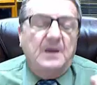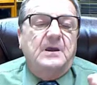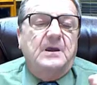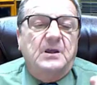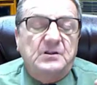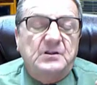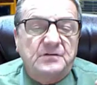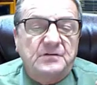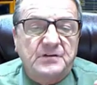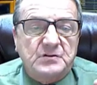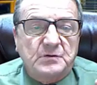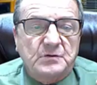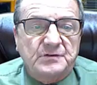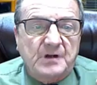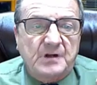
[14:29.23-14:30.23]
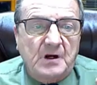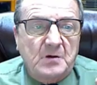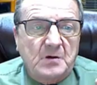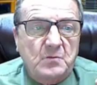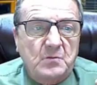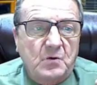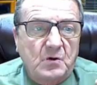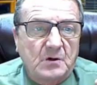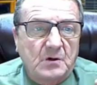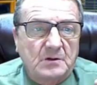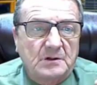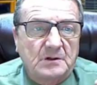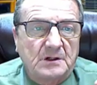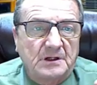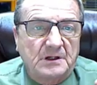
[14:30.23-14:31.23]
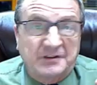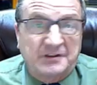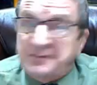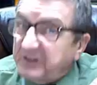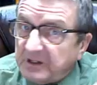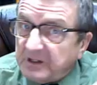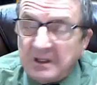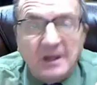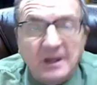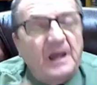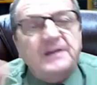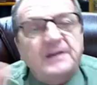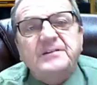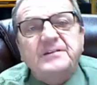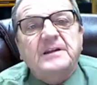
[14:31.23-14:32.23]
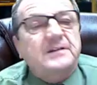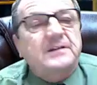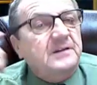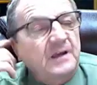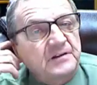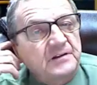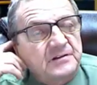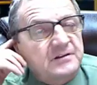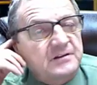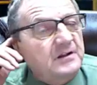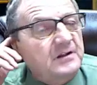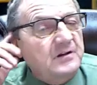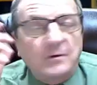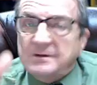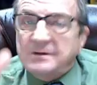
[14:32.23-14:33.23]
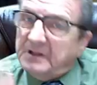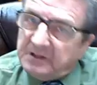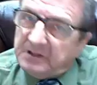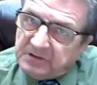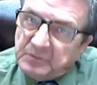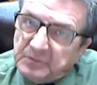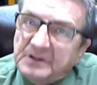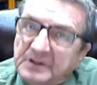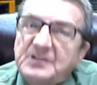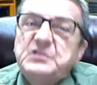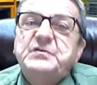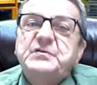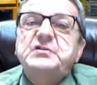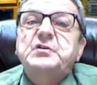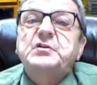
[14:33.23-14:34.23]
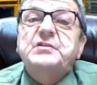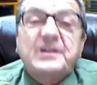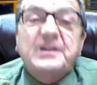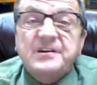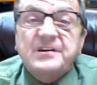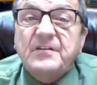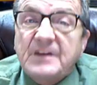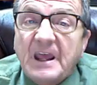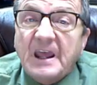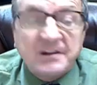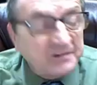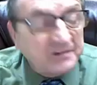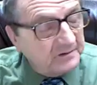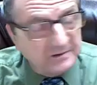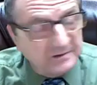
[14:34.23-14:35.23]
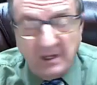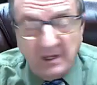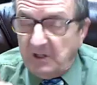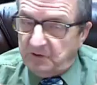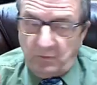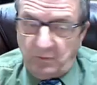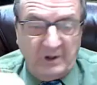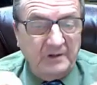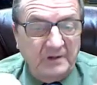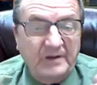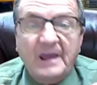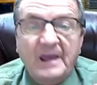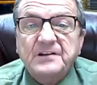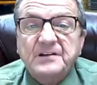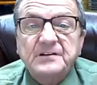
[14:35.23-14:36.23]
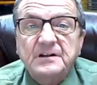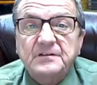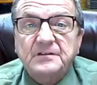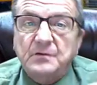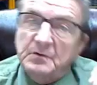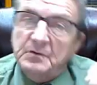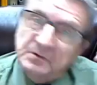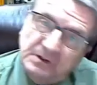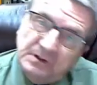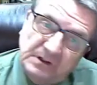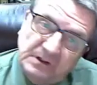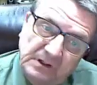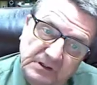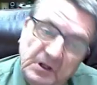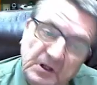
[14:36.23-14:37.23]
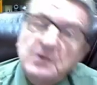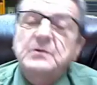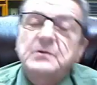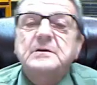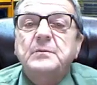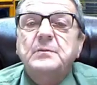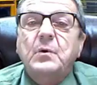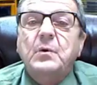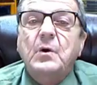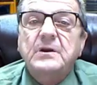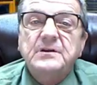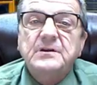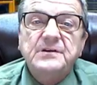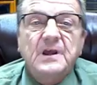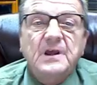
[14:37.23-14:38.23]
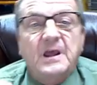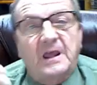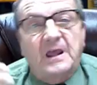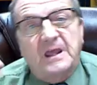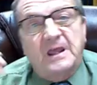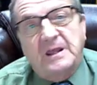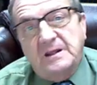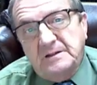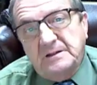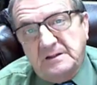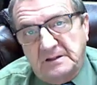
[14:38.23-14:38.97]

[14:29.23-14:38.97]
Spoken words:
individuals are more sick, and that's not the case. The only thing is when an individual does have an accident, the rate of accidents for younger employees and